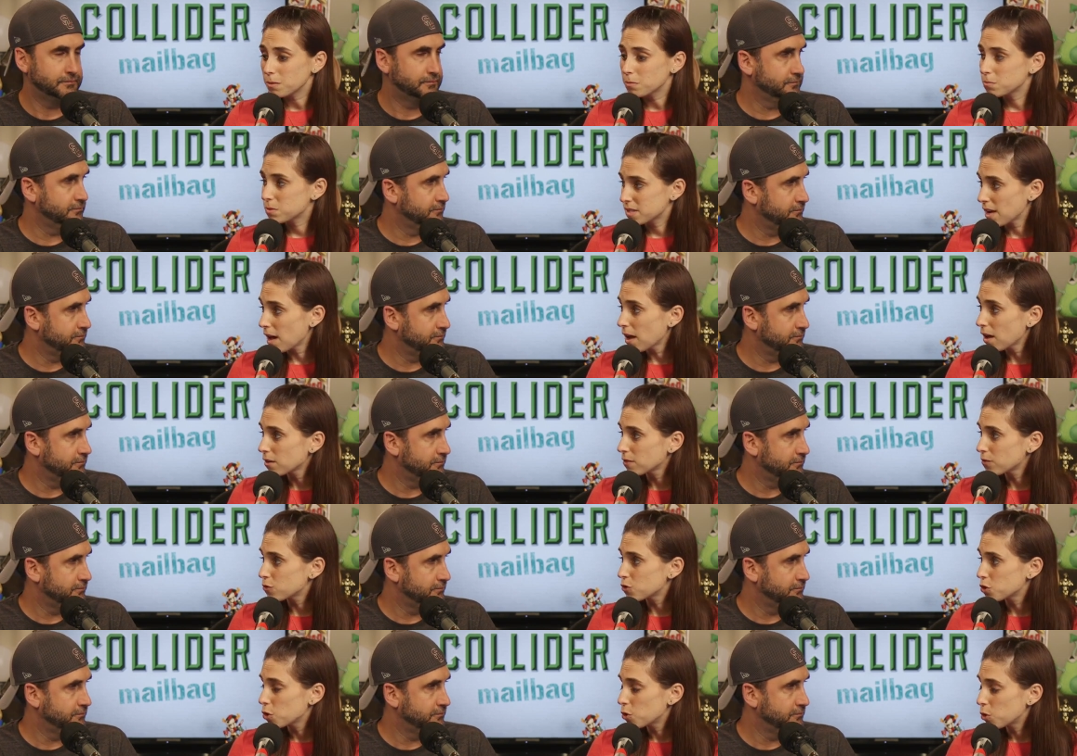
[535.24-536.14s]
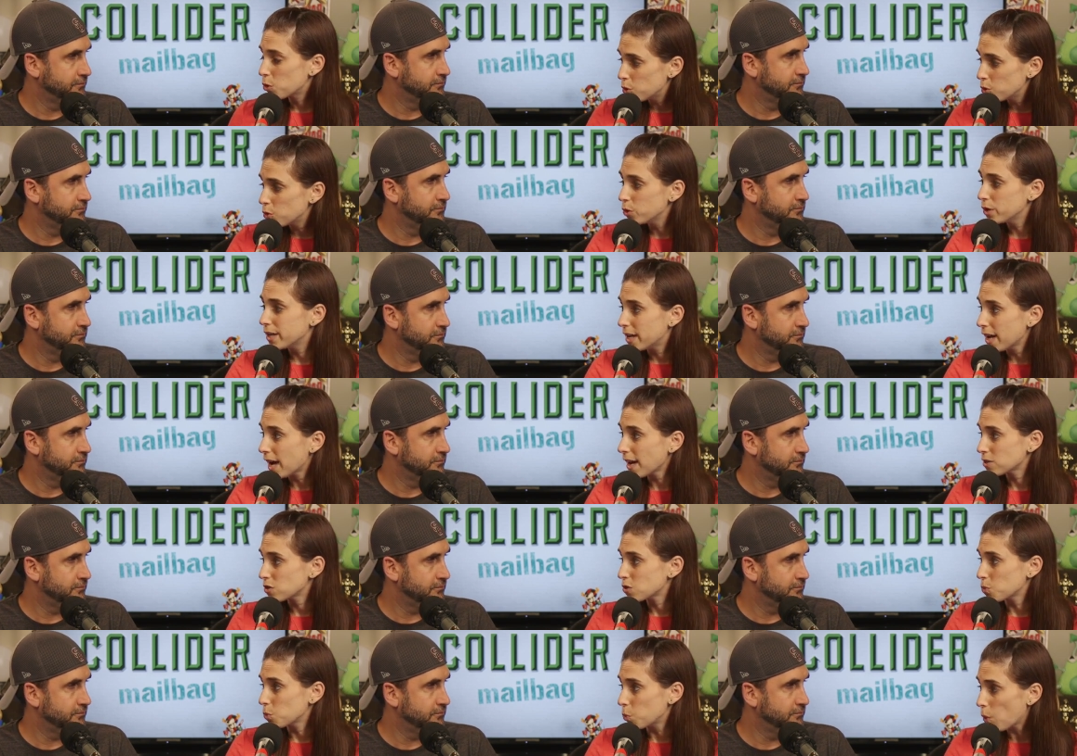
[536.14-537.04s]
Speaker 1: themselves who
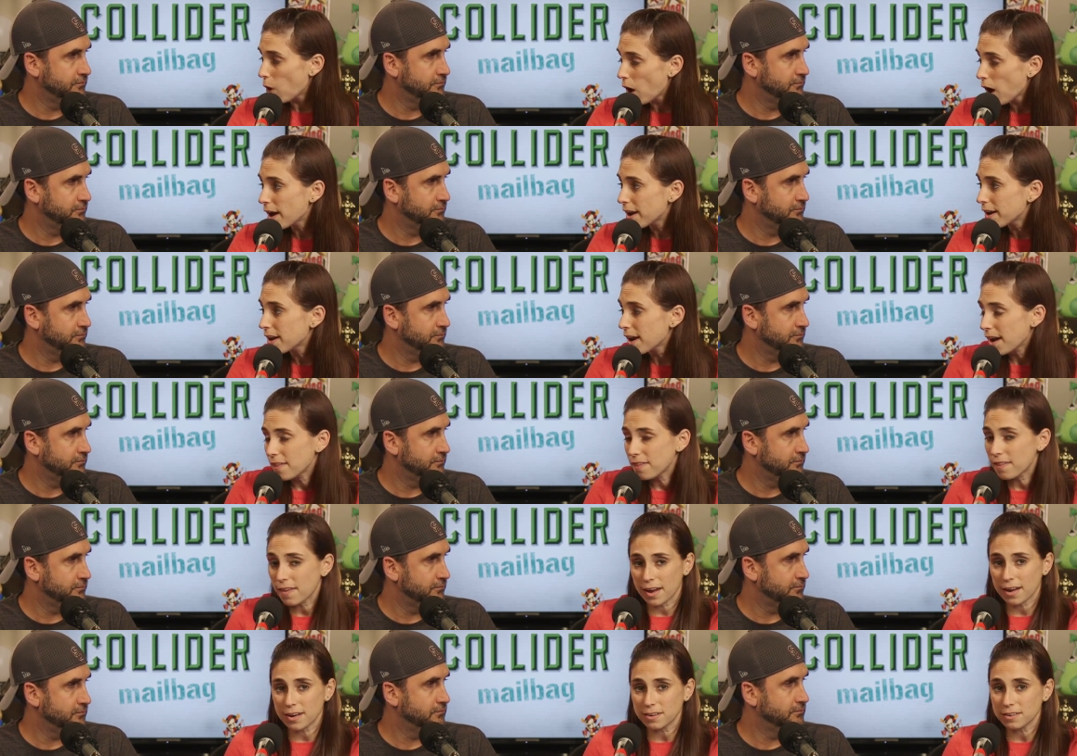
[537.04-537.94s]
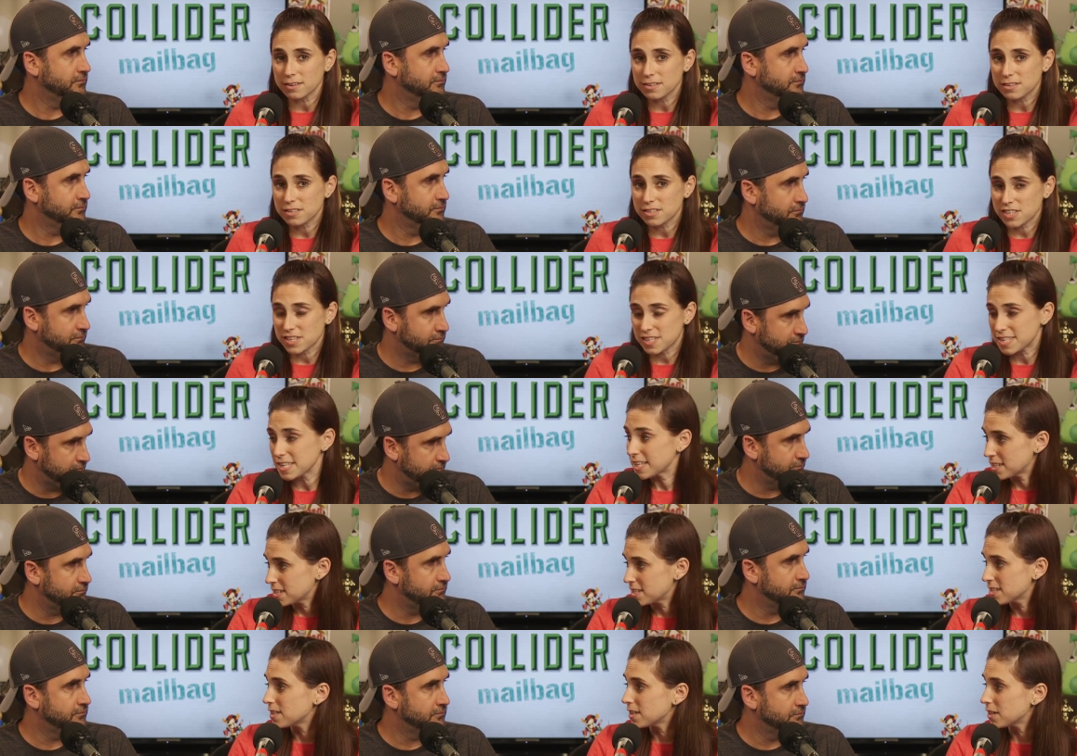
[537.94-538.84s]
gets what and then
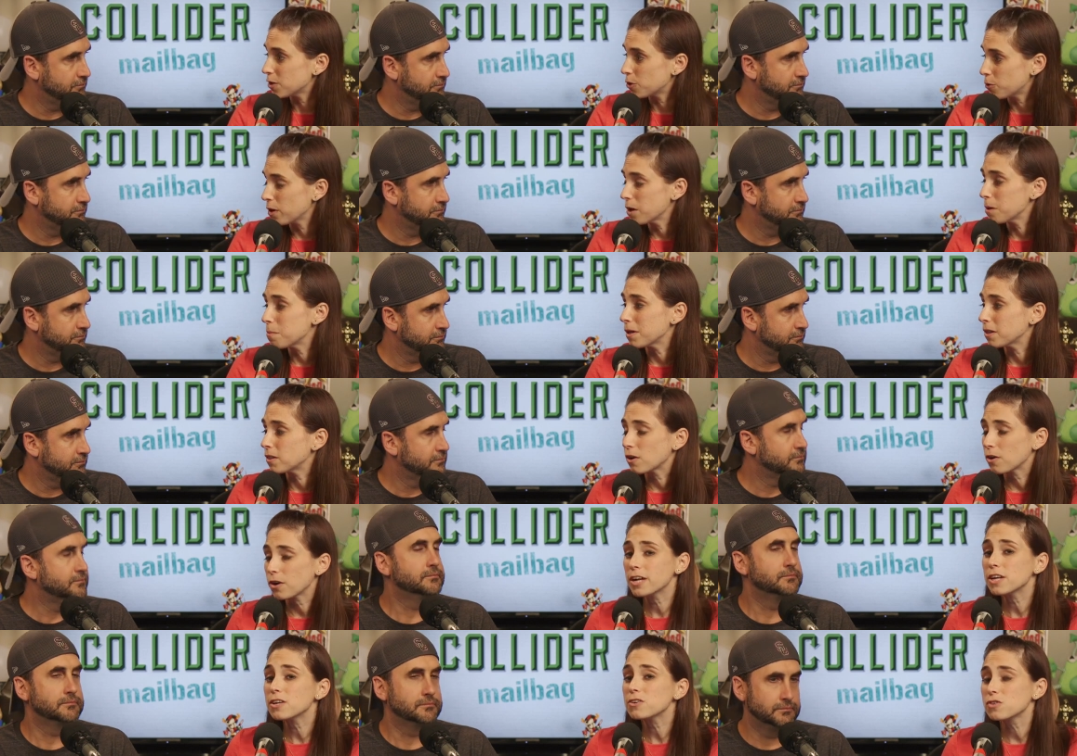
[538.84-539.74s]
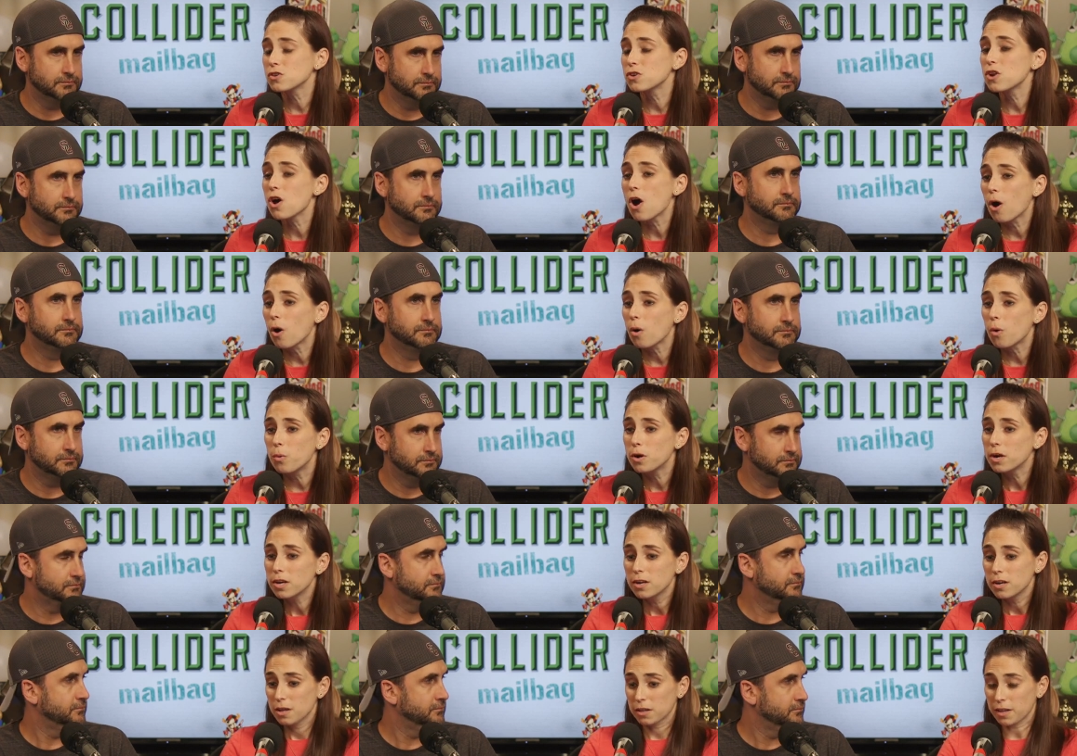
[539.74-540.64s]
stick to the agreement. There is no
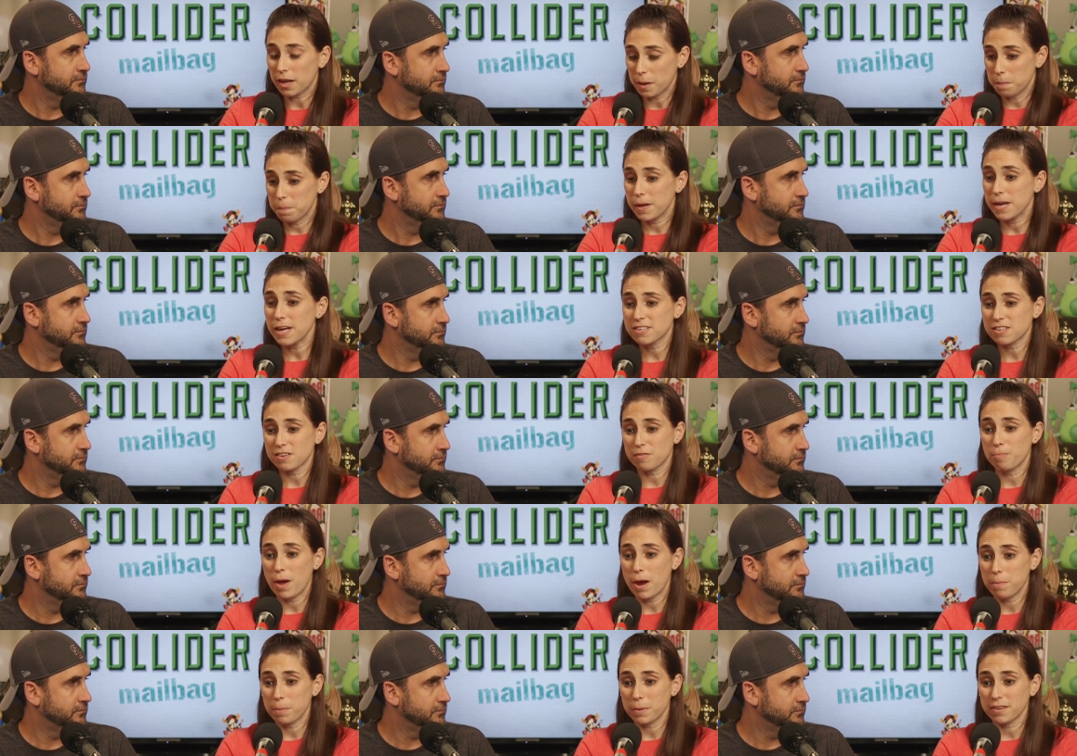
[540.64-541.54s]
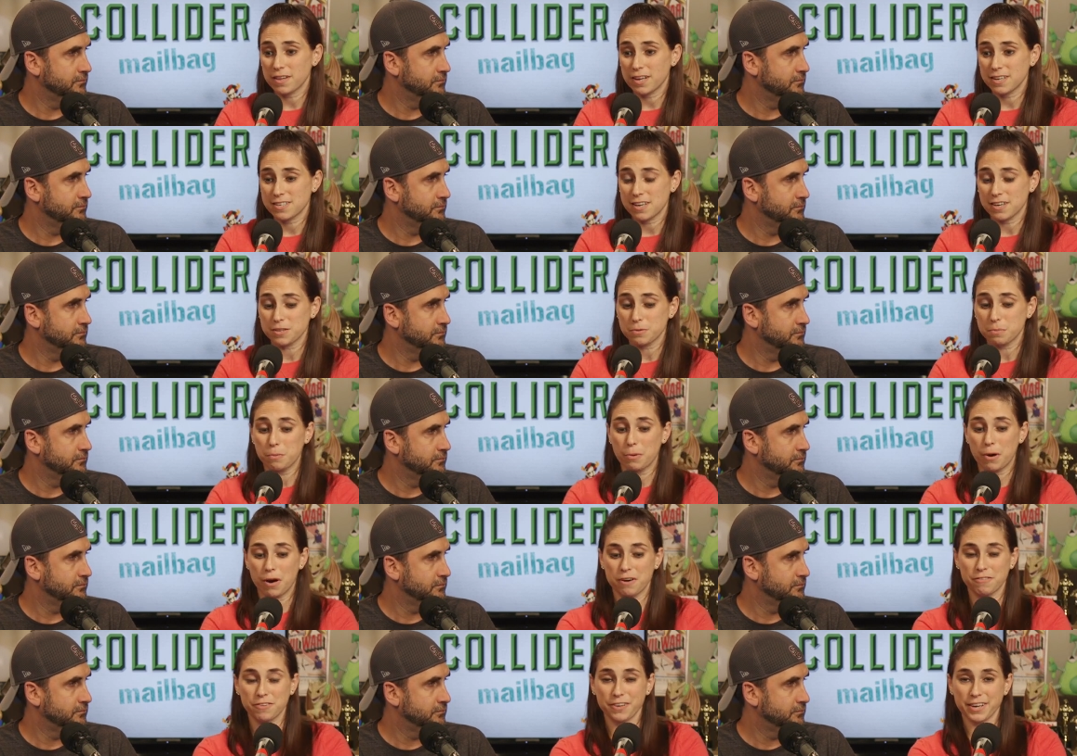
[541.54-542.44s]
like piece of paper that says
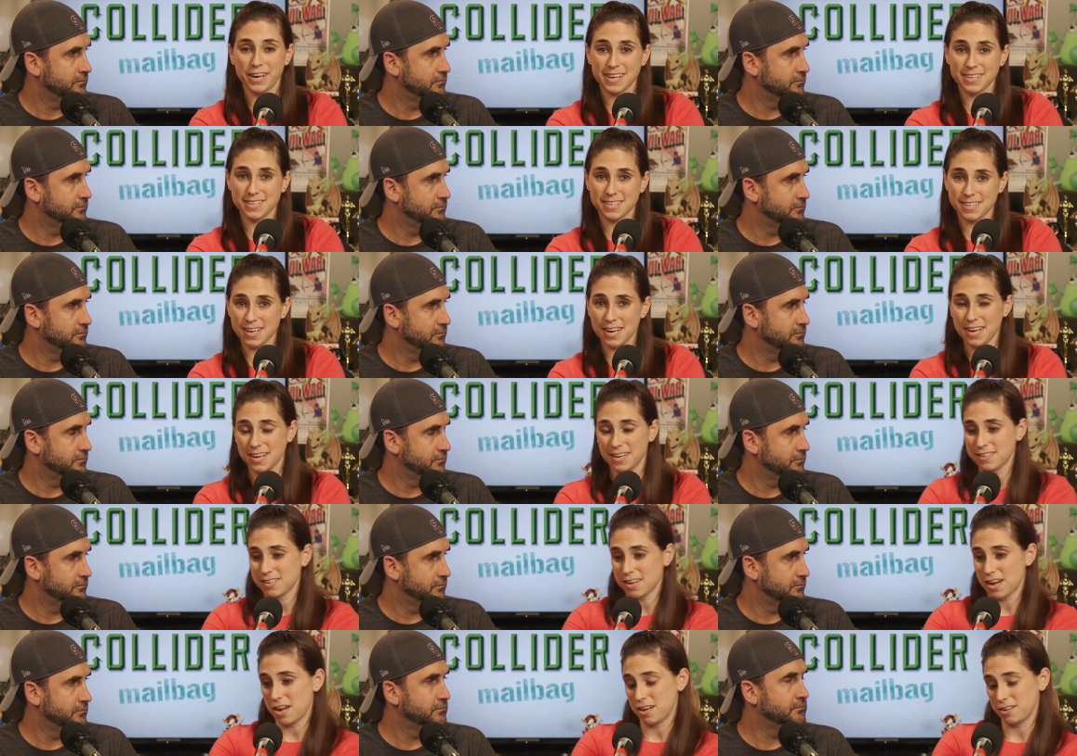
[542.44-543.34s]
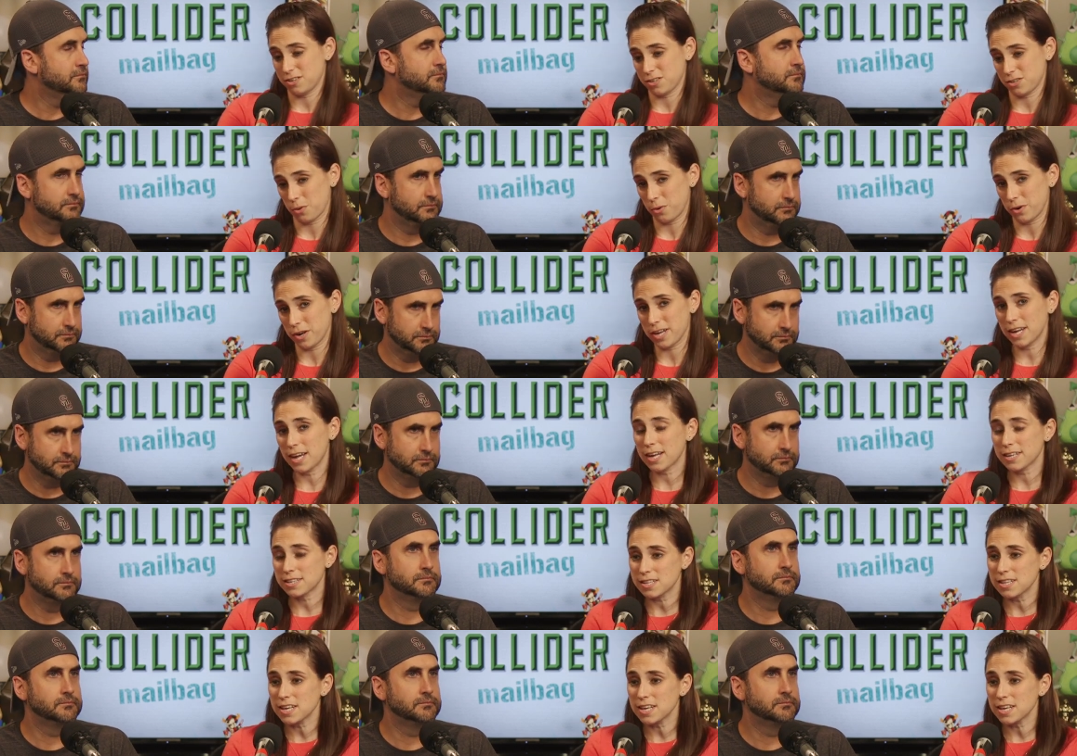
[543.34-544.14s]
Marvel gets these and Sony gets